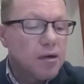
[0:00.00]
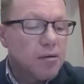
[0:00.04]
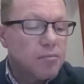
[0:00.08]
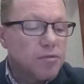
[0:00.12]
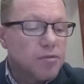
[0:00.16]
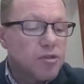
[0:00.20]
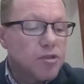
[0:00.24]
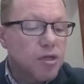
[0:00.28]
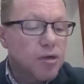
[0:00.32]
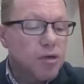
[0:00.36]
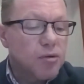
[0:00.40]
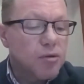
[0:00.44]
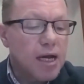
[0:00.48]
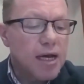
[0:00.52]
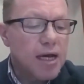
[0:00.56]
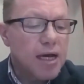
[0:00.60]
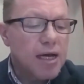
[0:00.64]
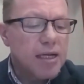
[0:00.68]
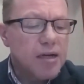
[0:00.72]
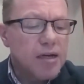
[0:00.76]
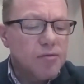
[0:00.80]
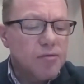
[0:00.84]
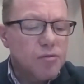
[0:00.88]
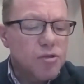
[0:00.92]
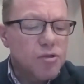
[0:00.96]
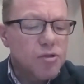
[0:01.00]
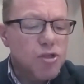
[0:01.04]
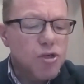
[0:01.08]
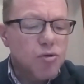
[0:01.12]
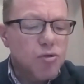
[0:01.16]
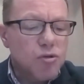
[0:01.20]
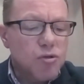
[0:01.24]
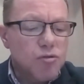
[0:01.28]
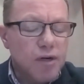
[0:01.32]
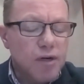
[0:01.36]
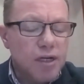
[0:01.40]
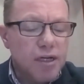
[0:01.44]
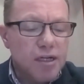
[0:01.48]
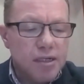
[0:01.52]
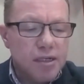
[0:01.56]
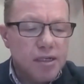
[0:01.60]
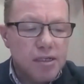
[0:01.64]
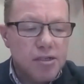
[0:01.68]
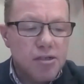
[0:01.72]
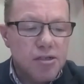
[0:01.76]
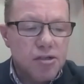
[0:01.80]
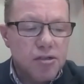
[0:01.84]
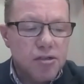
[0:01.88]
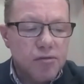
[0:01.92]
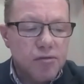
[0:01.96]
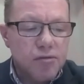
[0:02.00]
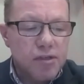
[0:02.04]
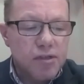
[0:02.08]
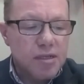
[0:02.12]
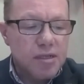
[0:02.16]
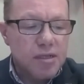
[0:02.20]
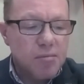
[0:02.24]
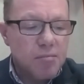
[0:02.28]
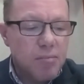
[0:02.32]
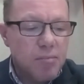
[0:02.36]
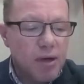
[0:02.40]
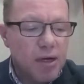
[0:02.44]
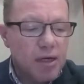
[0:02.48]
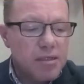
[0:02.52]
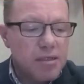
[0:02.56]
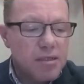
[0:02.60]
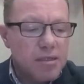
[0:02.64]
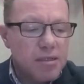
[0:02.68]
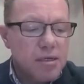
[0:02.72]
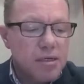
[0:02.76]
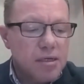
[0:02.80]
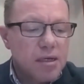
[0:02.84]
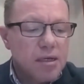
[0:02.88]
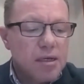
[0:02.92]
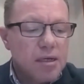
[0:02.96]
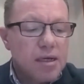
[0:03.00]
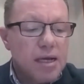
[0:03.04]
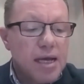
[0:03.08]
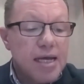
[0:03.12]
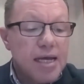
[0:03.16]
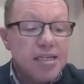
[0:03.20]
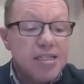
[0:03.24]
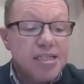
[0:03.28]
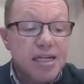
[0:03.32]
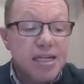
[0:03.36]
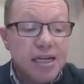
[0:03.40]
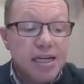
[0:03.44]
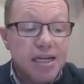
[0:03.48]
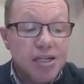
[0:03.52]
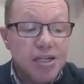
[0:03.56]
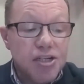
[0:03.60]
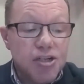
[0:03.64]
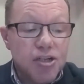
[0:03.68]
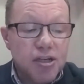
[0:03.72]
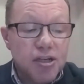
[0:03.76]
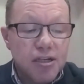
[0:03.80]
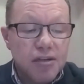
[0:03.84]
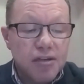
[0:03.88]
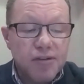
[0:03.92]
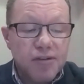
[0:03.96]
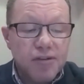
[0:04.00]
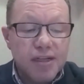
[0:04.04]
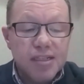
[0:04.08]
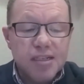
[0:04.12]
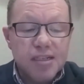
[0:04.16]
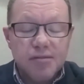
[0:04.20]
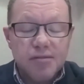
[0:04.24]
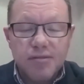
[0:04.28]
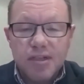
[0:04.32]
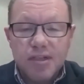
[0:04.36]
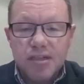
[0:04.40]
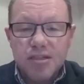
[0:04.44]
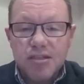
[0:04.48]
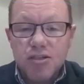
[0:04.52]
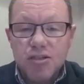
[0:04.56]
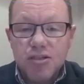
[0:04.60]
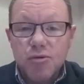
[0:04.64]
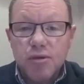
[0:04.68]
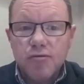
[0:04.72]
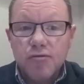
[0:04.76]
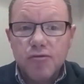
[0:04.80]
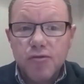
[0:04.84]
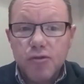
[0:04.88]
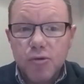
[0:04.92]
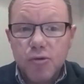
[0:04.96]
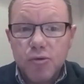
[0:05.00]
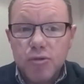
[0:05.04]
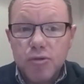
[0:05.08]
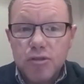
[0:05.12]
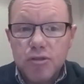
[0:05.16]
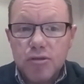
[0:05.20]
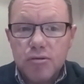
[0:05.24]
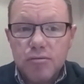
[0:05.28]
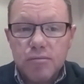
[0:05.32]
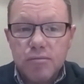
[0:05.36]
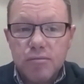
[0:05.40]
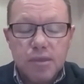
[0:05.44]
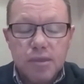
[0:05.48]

So at a level 2, the recognition of its impact, escalation and effectiveness to influence.